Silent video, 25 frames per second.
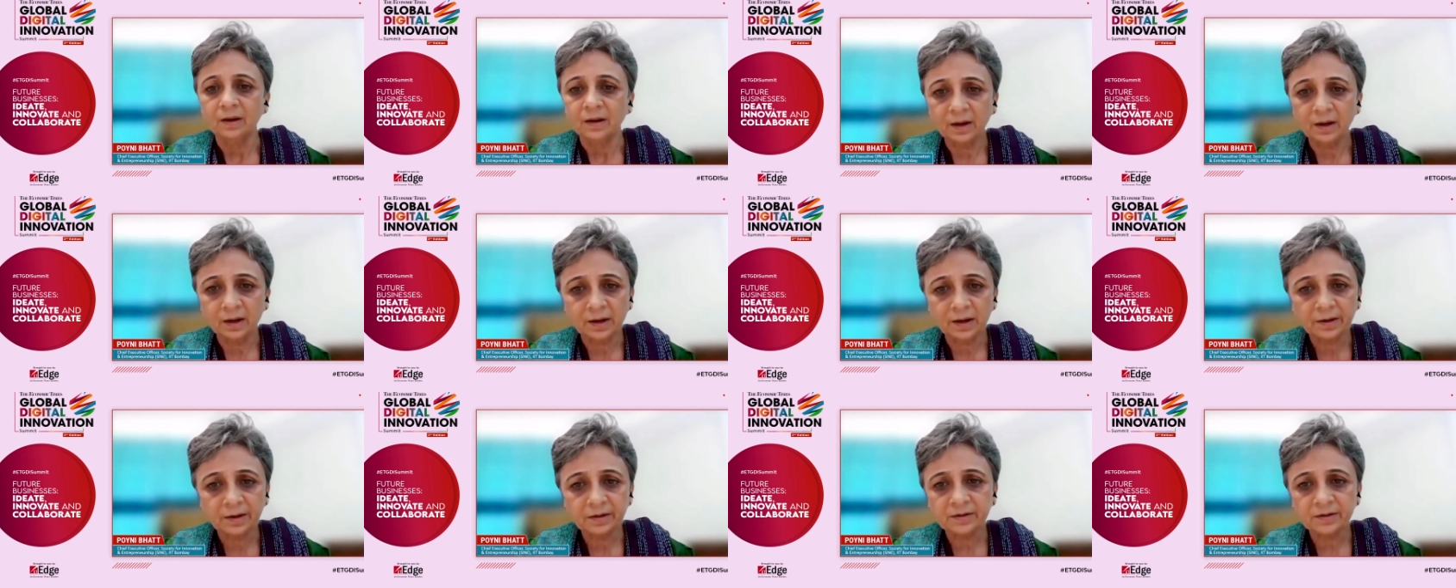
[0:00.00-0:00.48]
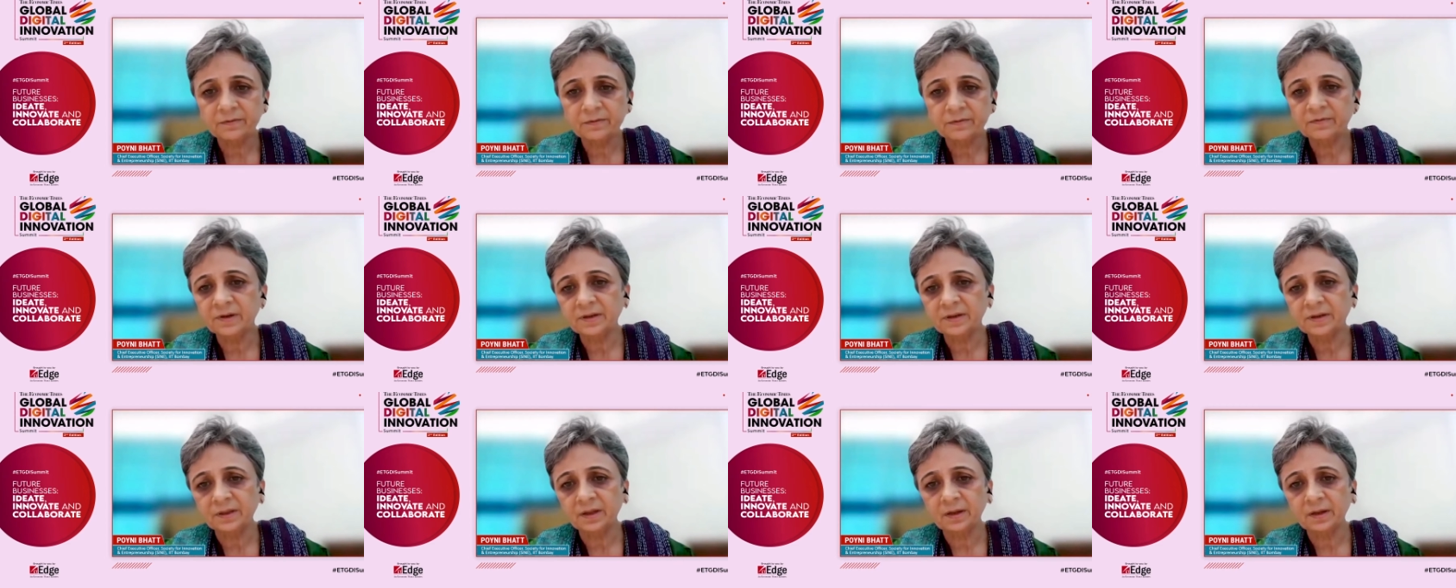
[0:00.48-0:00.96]

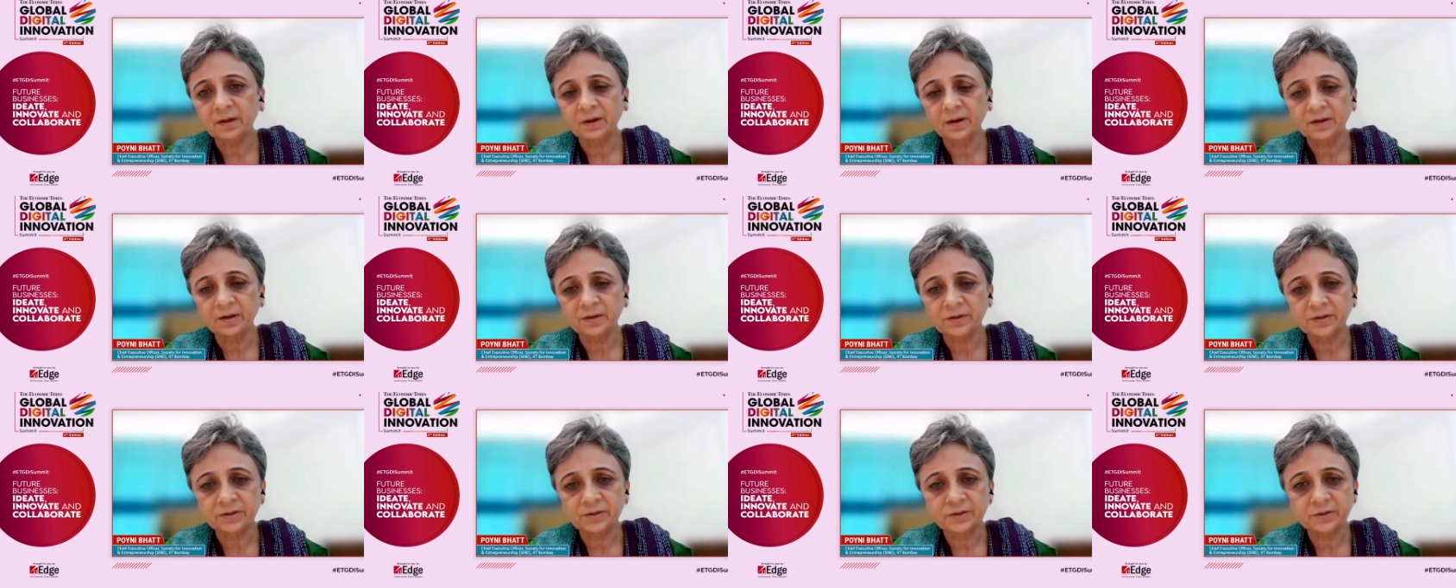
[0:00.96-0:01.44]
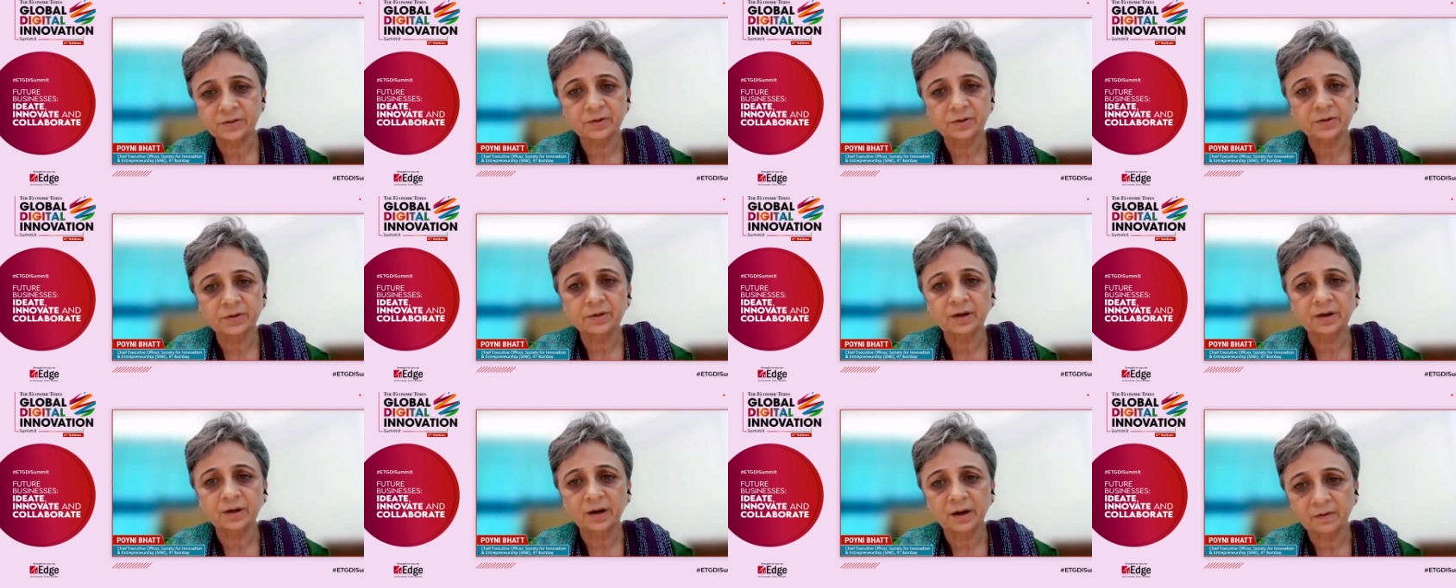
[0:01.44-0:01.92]
Collectively, they
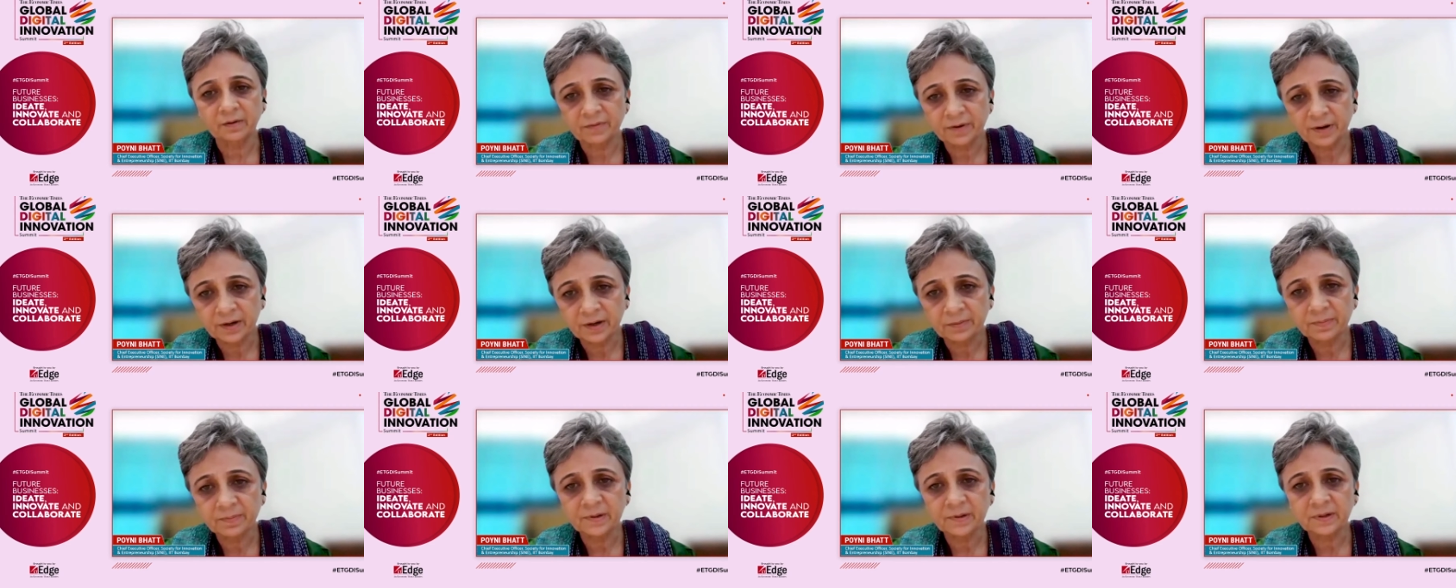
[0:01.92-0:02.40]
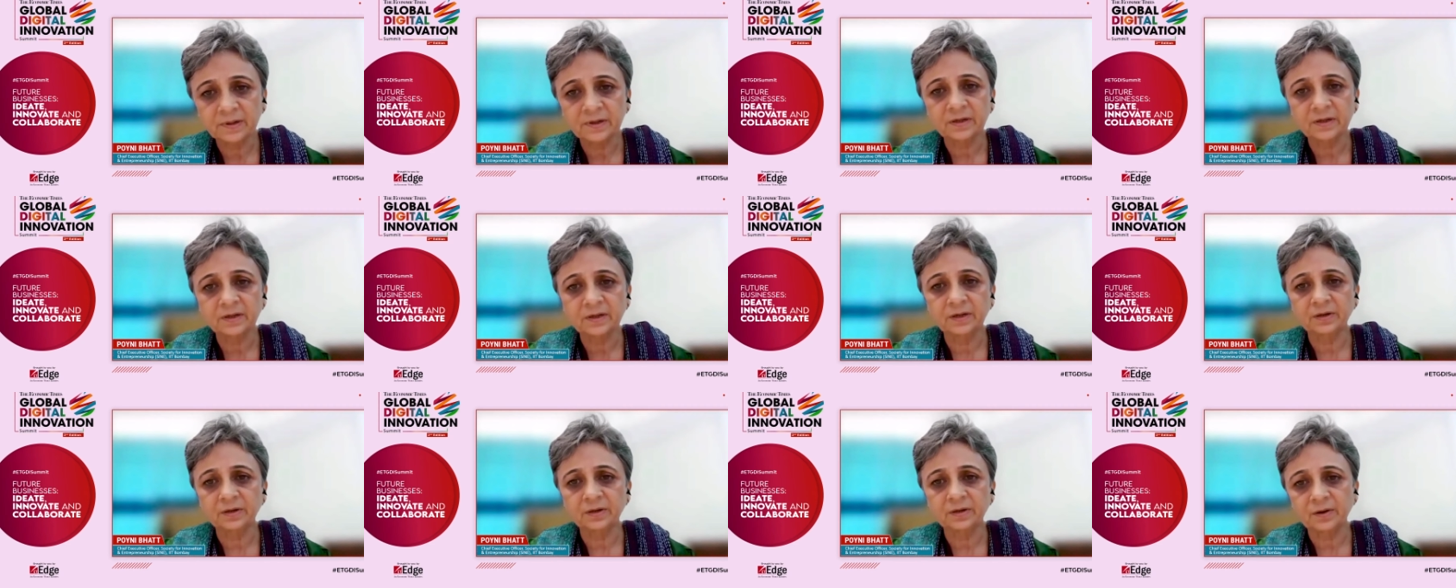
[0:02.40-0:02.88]
ensure
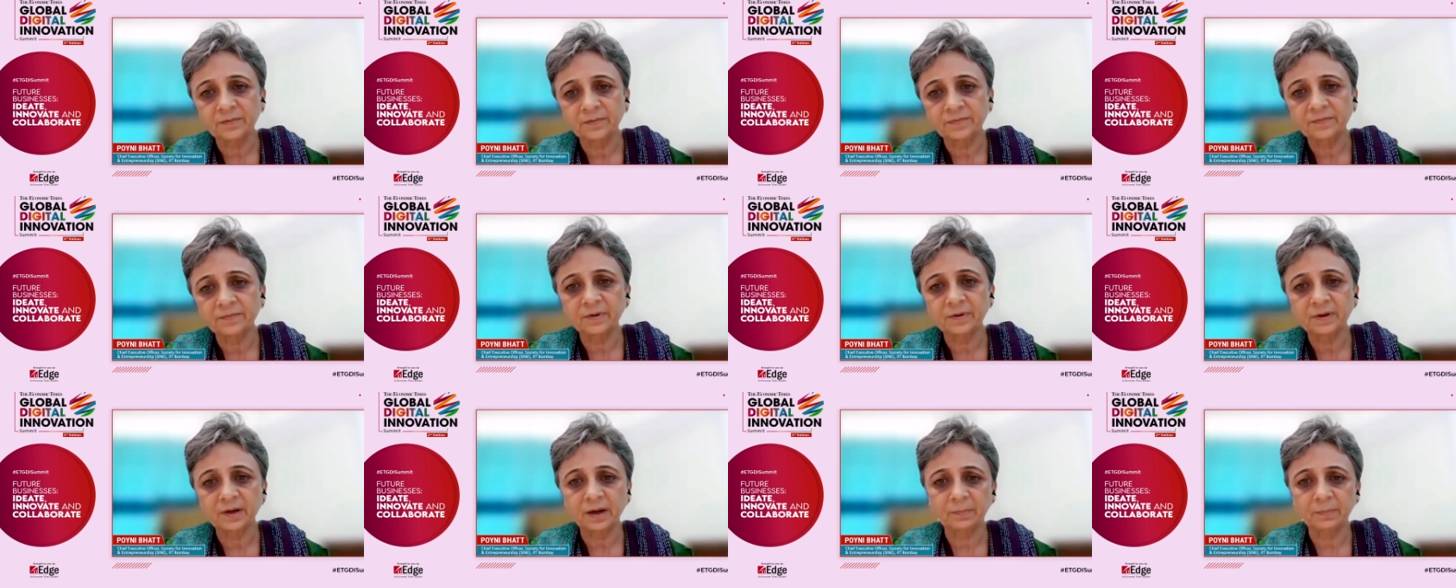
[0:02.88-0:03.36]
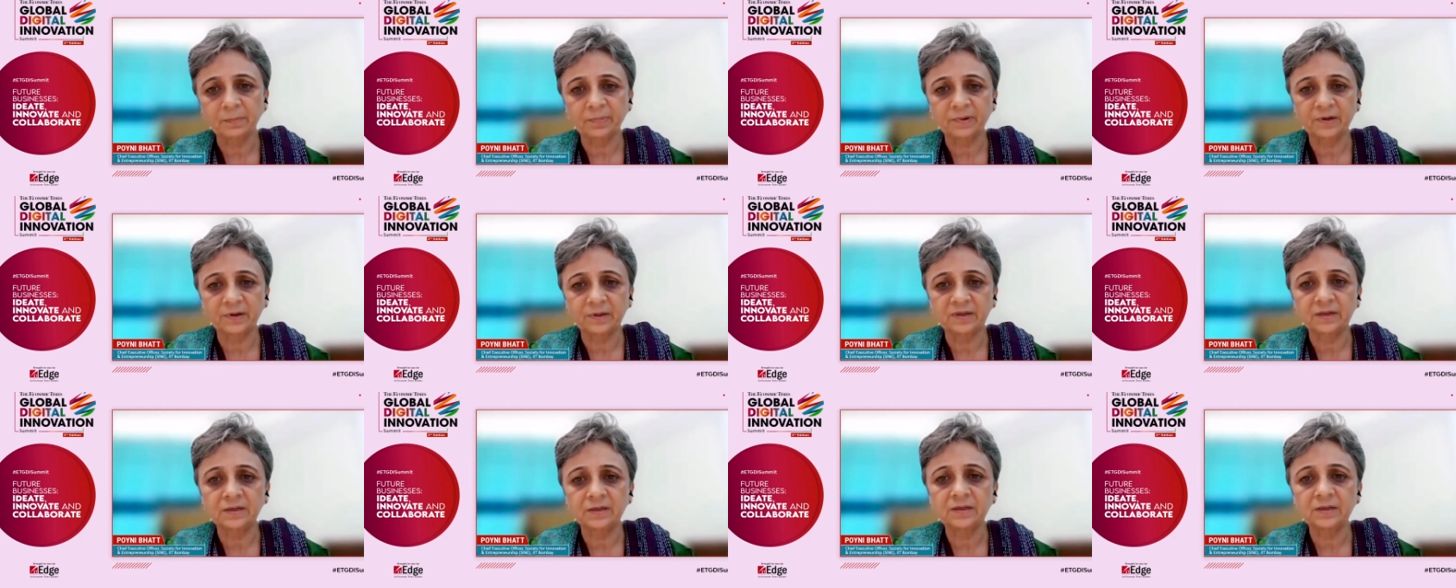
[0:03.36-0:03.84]
availability of
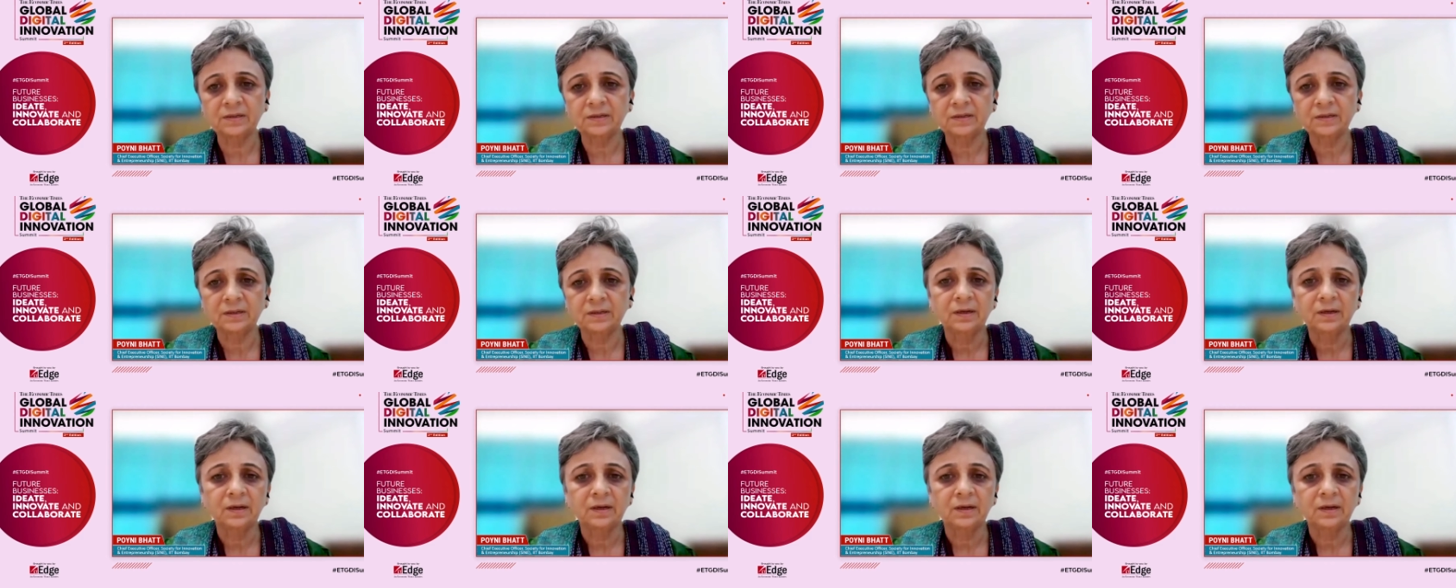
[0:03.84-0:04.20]
capital